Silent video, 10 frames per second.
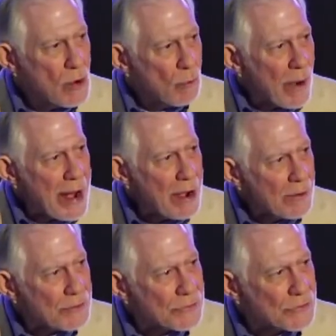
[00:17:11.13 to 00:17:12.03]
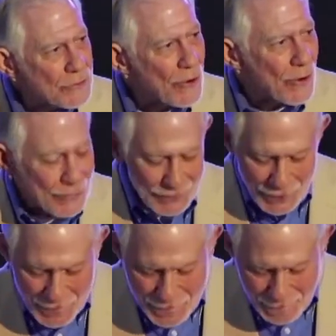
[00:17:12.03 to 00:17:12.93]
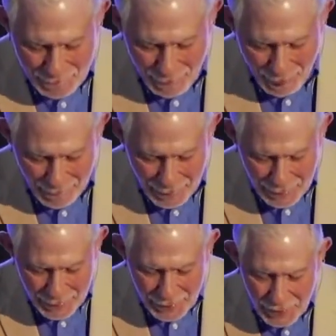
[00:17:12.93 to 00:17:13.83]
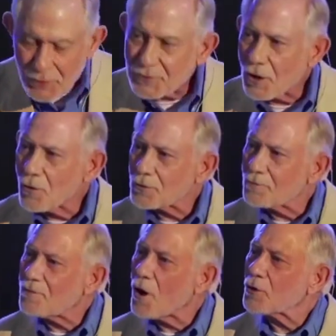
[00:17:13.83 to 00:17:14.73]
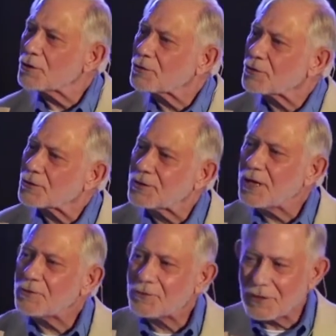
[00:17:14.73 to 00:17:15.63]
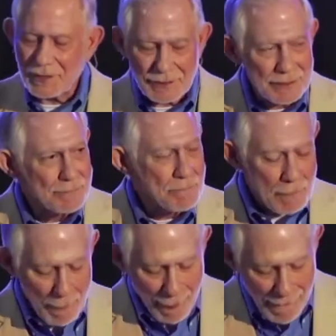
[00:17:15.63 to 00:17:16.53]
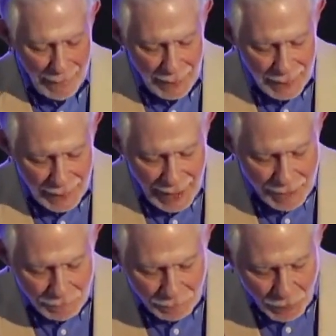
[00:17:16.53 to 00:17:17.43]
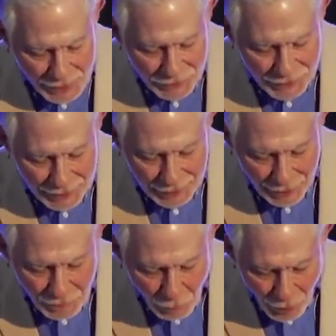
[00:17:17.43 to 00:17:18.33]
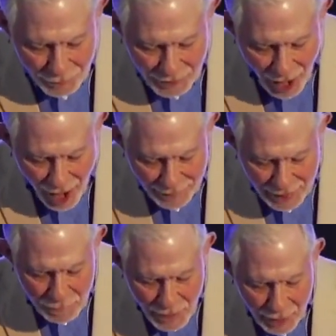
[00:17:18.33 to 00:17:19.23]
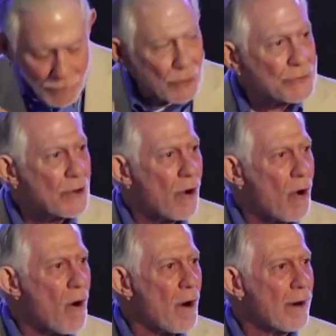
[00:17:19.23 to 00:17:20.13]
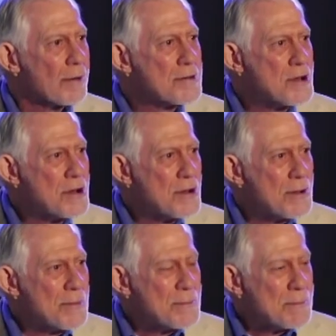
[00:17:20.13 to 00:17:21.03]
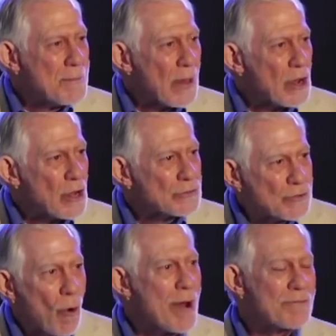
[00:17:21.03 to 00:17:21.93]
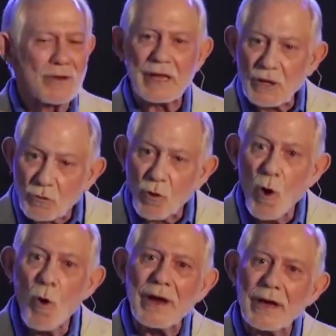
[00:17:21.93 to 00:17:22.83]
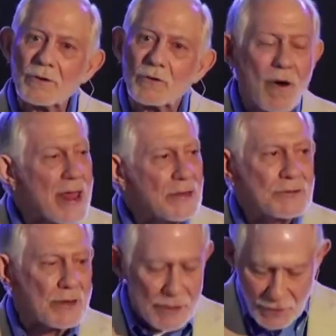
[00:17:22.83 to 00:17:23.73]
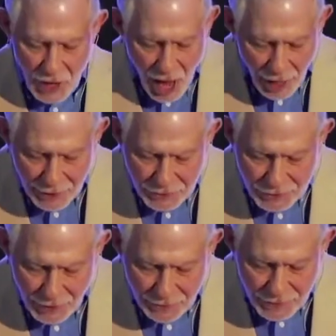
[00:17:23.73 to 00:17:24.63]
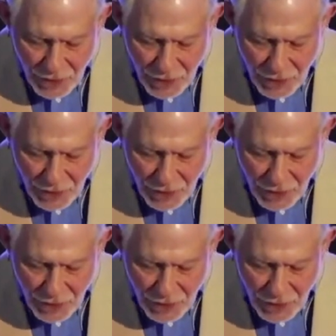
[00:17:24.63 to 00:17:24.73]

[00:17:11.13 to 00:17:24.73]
Where is the church so devoted to the teaching and preaching of the Word of God that members are joyfully growing in grace and in the knowledge of